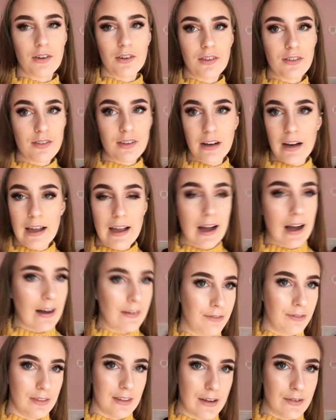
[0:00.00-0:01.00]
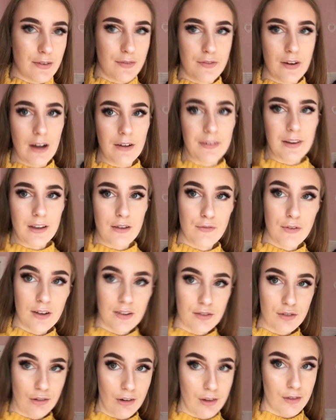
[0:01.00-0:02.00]
Honestly, I've never found anything
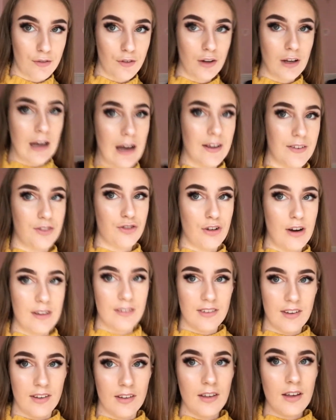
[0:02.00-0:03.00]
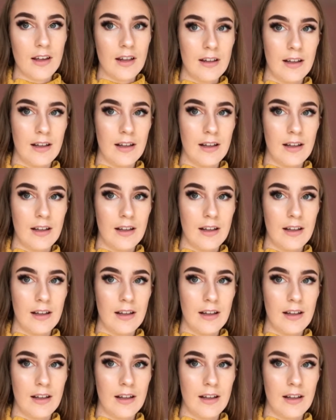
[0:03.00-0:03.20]
as stressful as trying to